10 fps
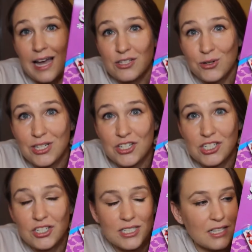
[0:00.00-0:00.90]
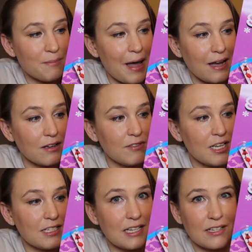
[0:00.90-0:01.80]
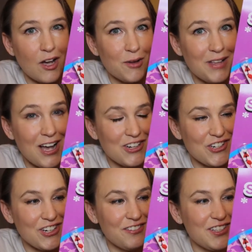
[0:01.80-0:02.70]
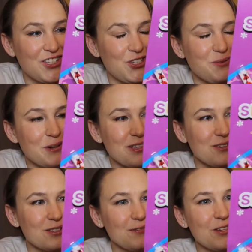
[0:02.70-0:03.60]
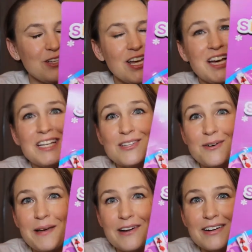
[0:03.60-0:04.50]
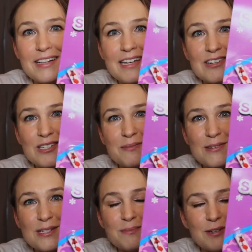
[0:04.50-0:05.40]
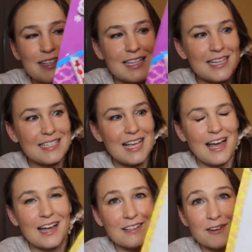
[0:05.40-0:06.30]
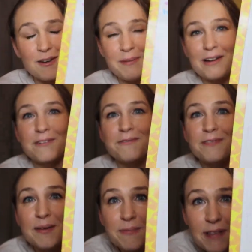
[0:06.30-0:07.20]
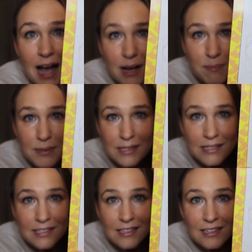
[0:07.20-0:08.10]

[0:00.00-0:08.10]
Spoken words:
I totally just looked at the back of this, and now I'm not sure if it's super useful. So apparently you're supposed to put these on a pair of flip-flops.